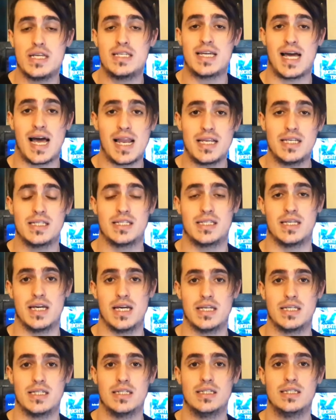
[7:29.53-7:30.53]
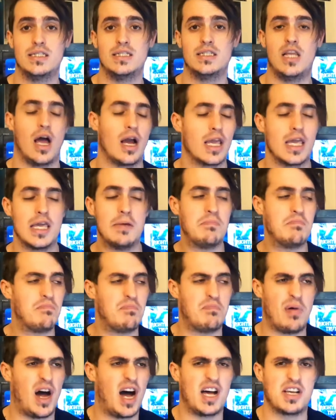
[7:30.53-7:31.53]
talented? Lucky
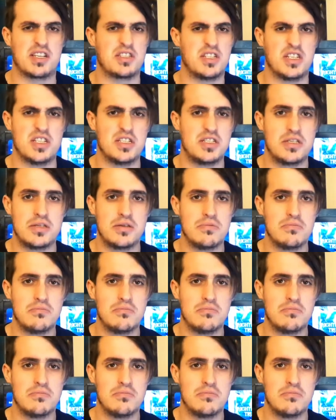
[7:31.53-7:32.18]
bastards.